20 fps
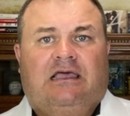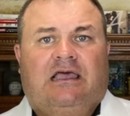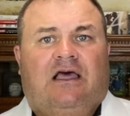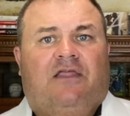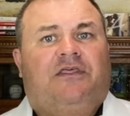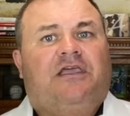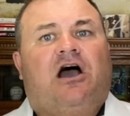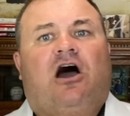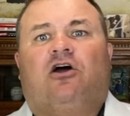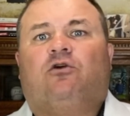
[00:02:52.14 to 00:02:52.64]

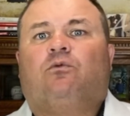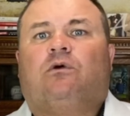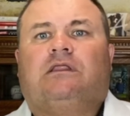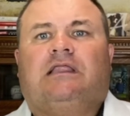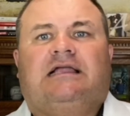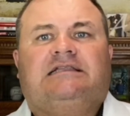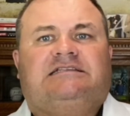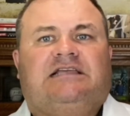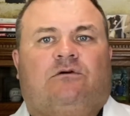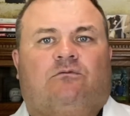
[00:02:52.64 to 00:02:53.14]
The
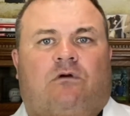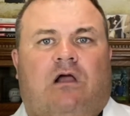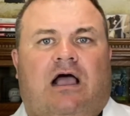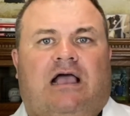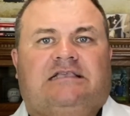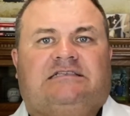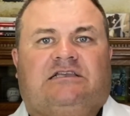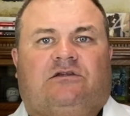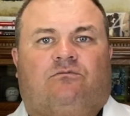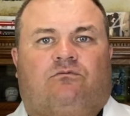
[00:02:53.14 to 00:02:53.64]
unrelenting
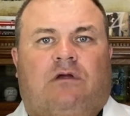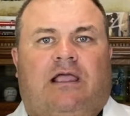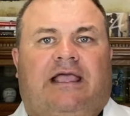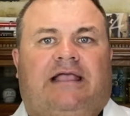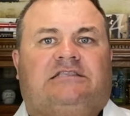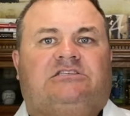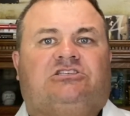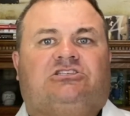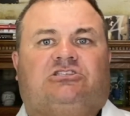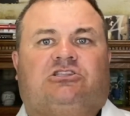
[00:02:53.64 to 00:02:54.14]
rise in
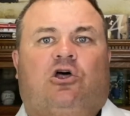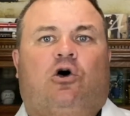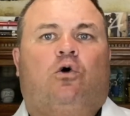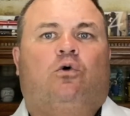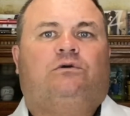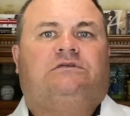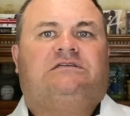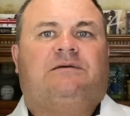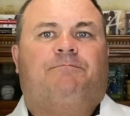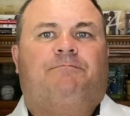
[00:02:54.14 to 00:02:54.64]
rates
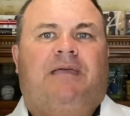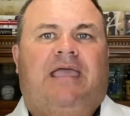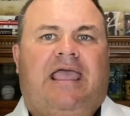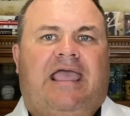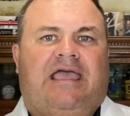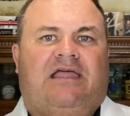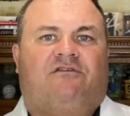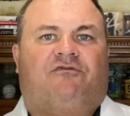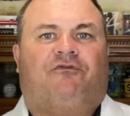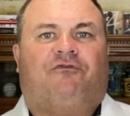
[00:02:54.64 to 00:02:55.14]
slowed
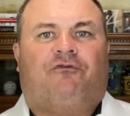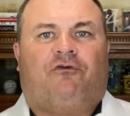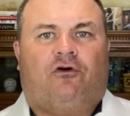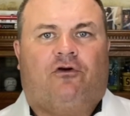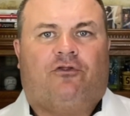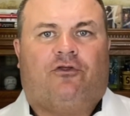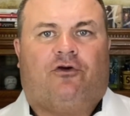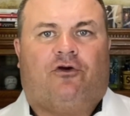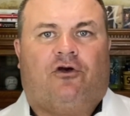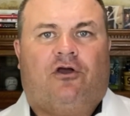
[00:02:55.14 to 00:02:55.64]
demand
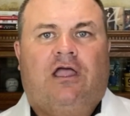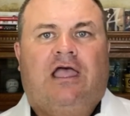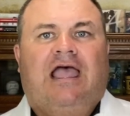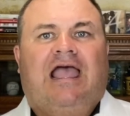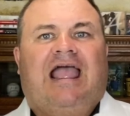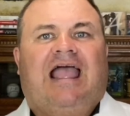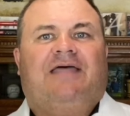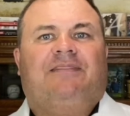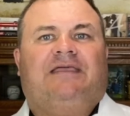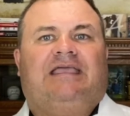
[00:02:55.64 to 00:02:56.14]
further,
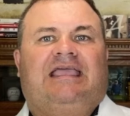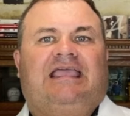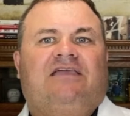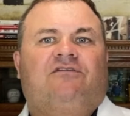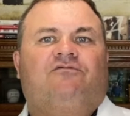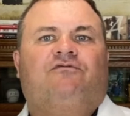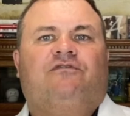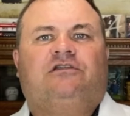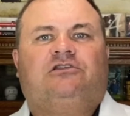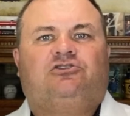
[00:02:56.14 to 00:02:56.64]
and the
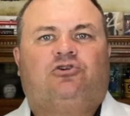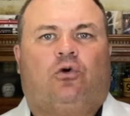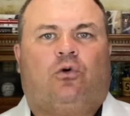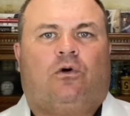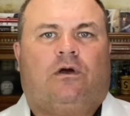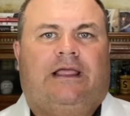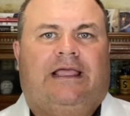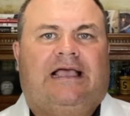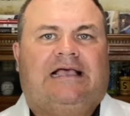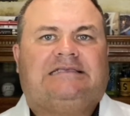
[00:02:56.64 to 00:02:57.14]

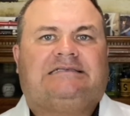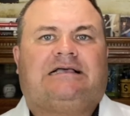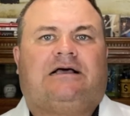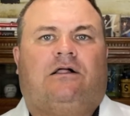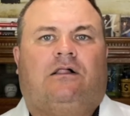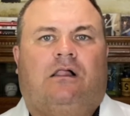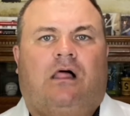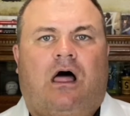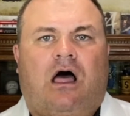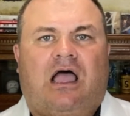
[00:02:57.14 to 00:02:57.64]
inventory has
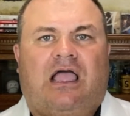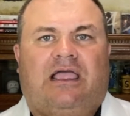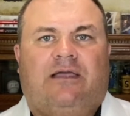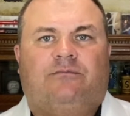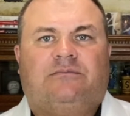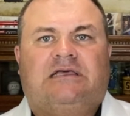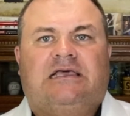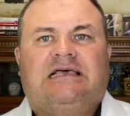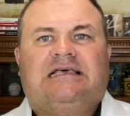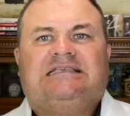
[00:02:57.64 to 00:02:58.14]

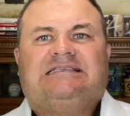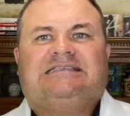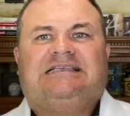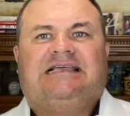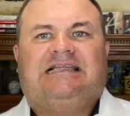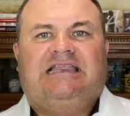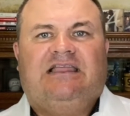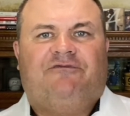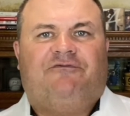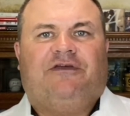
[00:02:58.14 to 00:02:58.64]
climbed
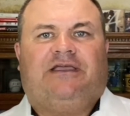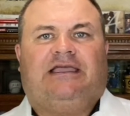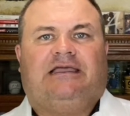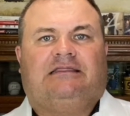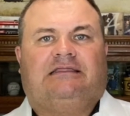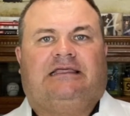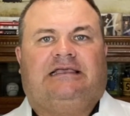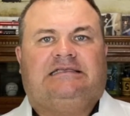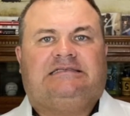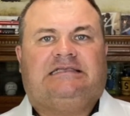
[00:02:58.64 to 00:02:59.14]

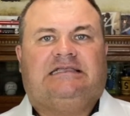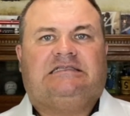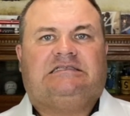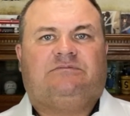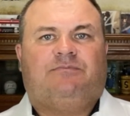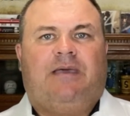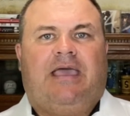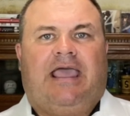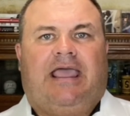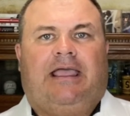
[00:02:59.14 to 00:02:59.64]
significantly since
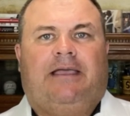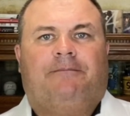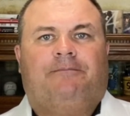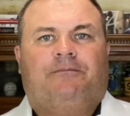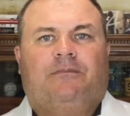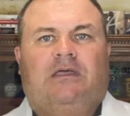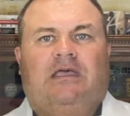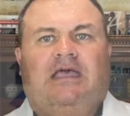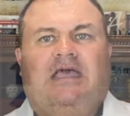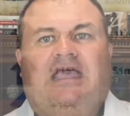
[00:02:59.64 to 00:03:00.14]
May.
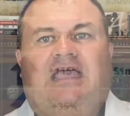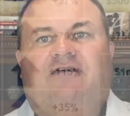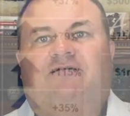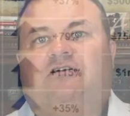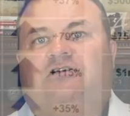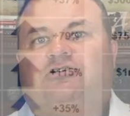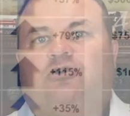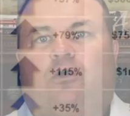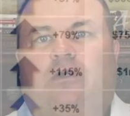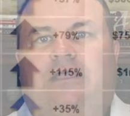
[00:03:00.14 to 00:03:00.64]

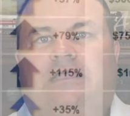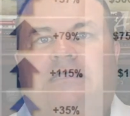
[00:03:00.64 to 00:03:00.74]
Inventory